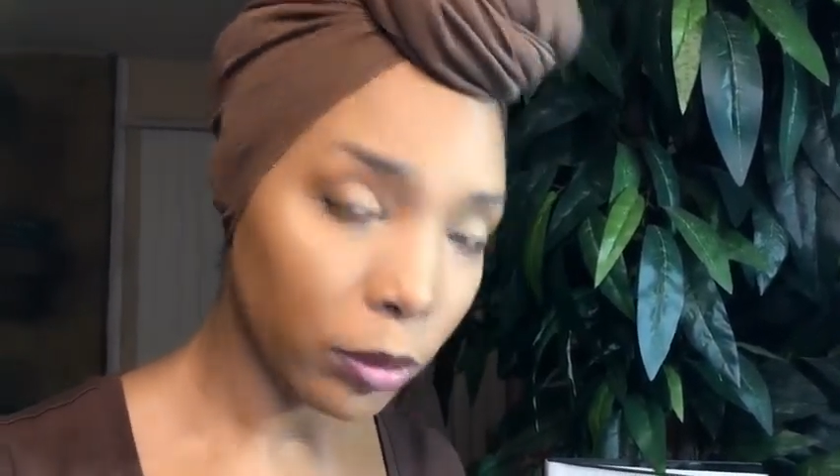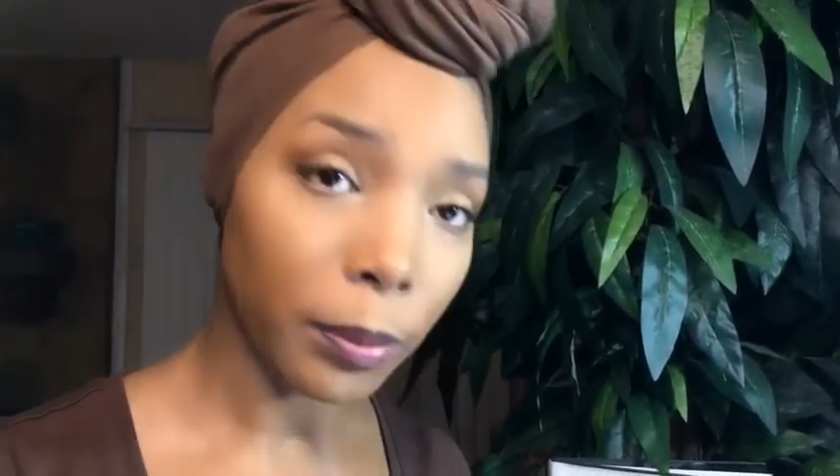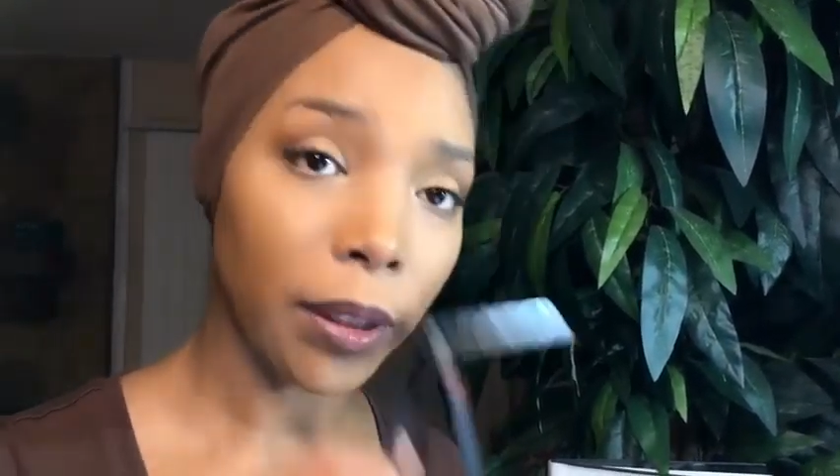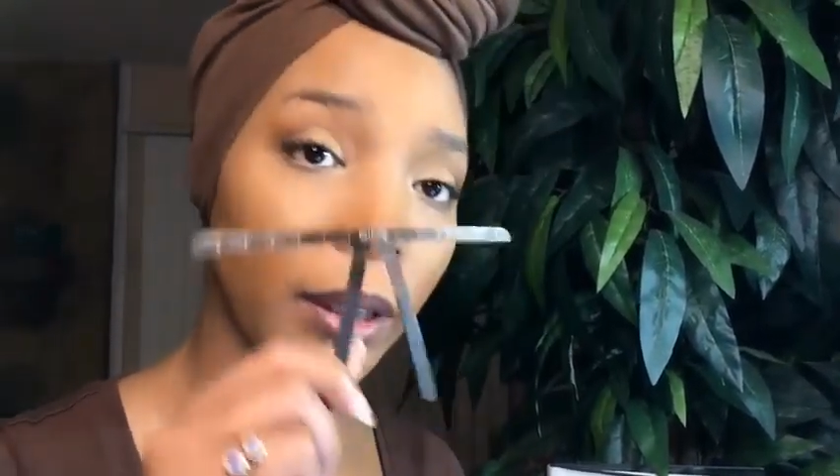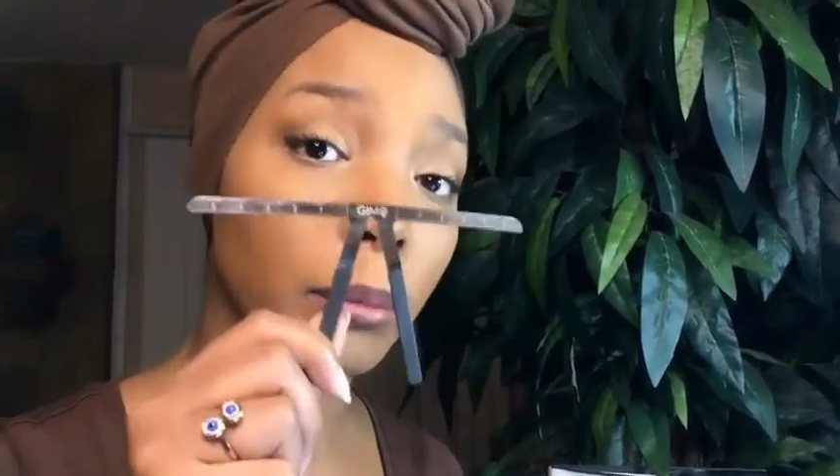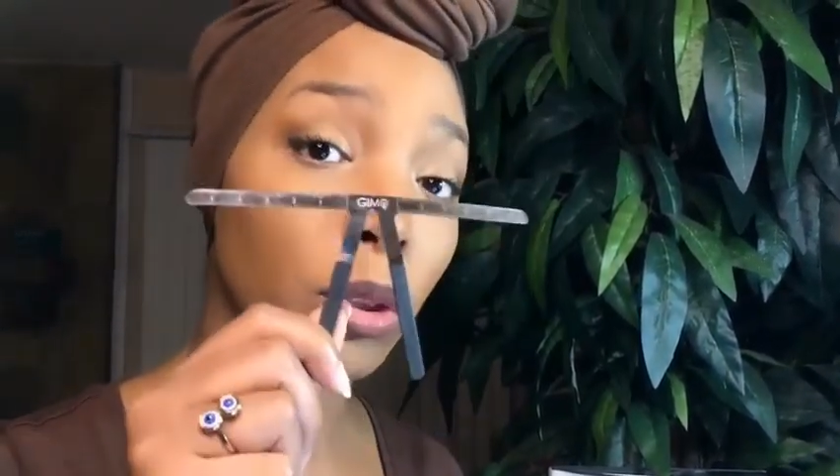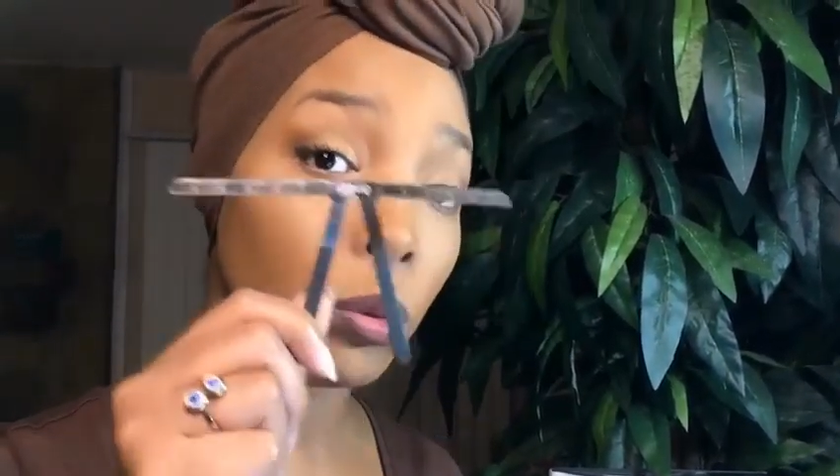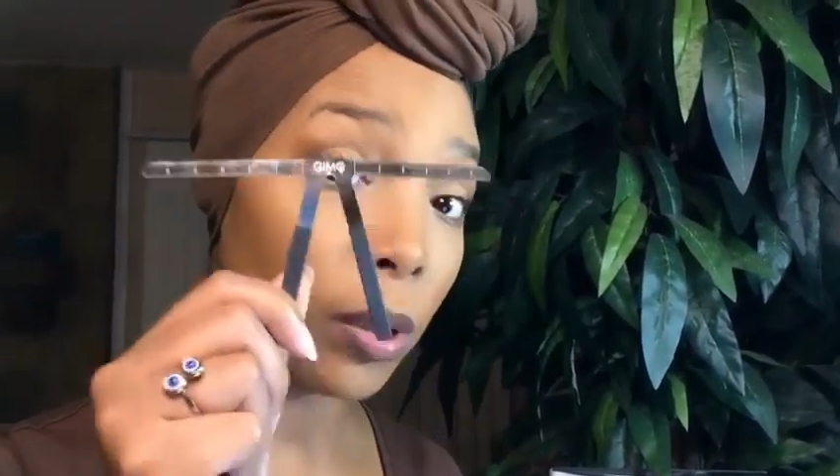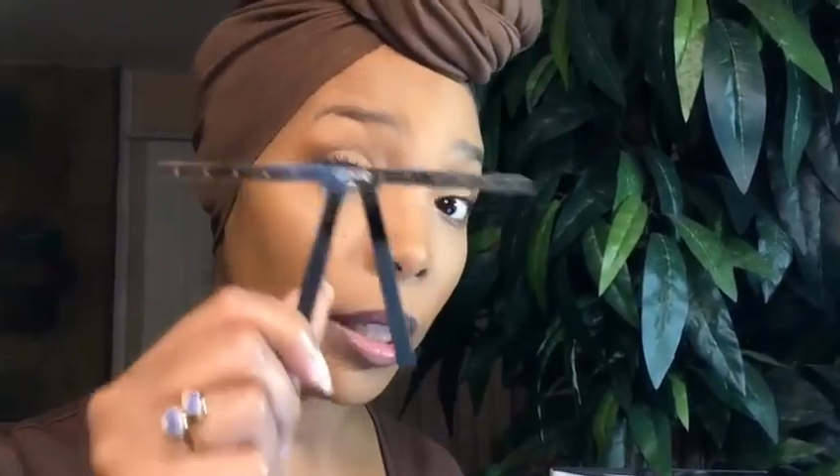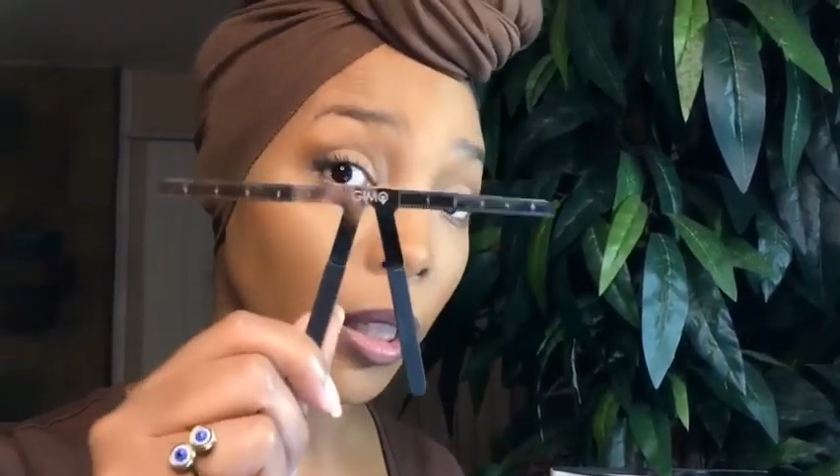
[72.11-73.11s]
but I'm
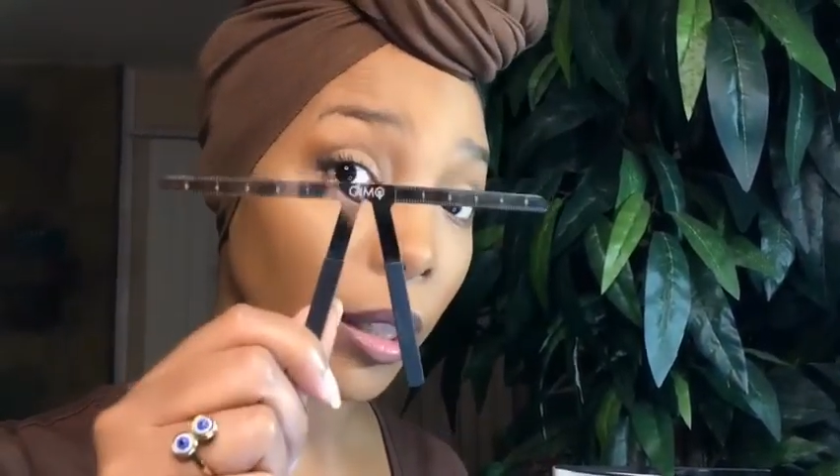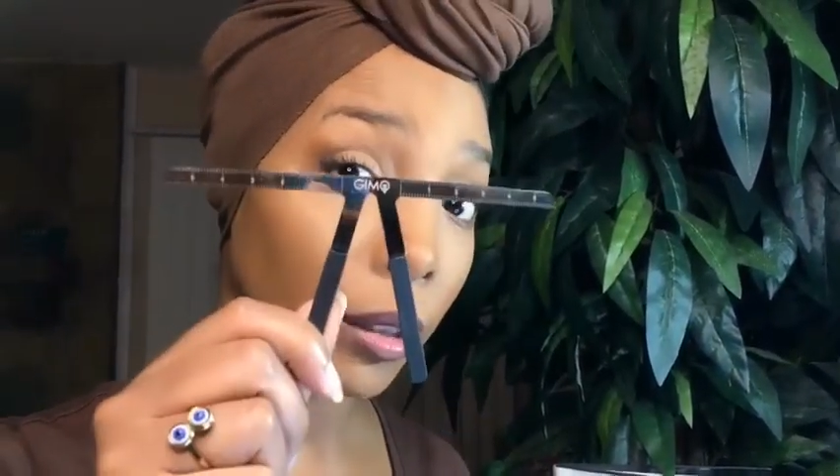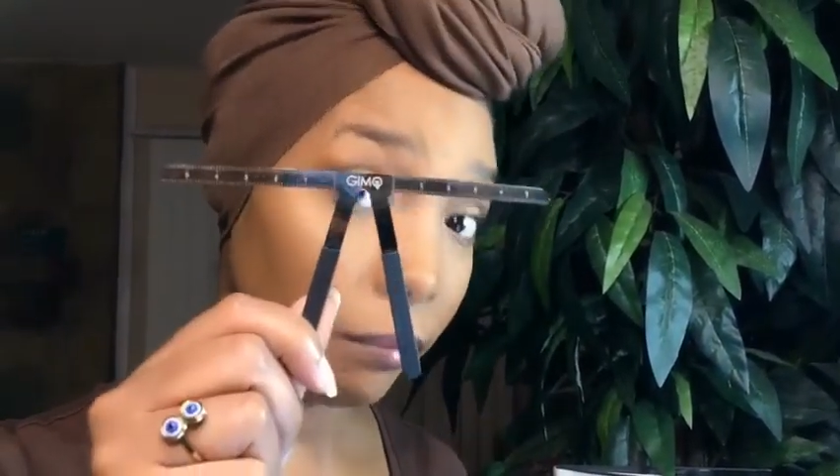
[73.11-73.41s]
using